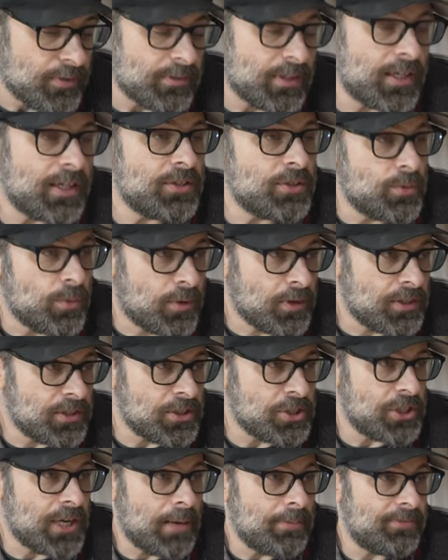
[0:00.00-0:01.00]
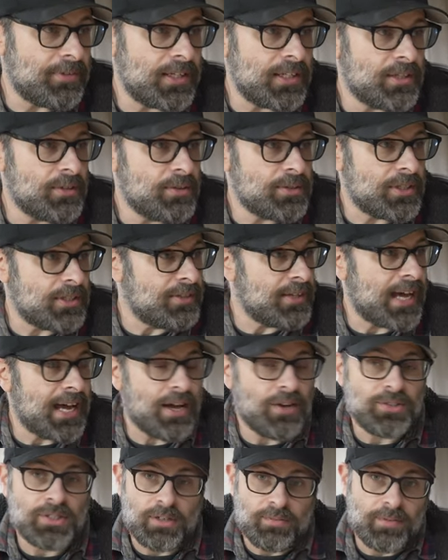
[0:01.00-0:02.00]
And I do work in the shop videos and in the
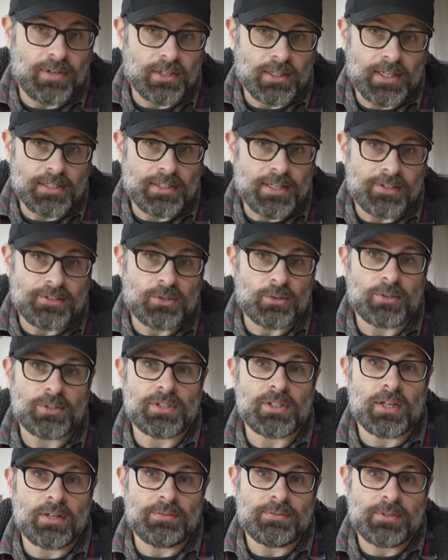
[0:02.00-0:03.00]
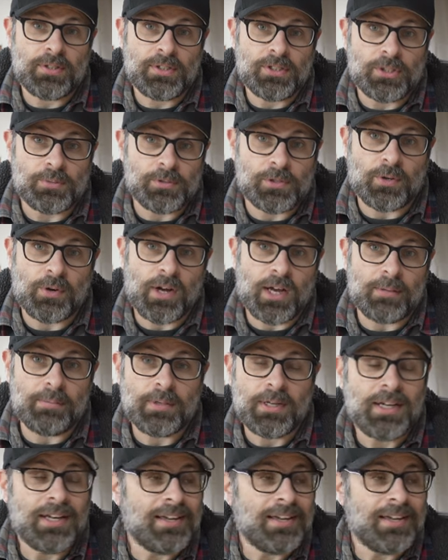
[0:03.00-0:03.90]
house. And if you like that sort of stuff, subscribe.